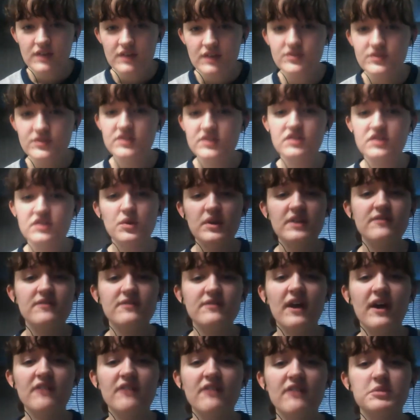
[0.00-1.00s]
This is our
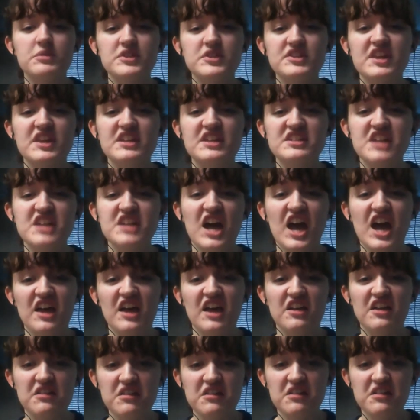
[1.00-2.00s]
25
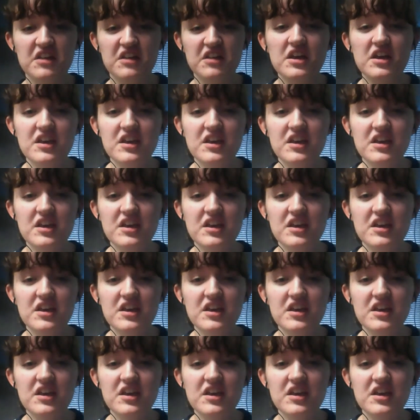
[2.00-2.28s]
percentile.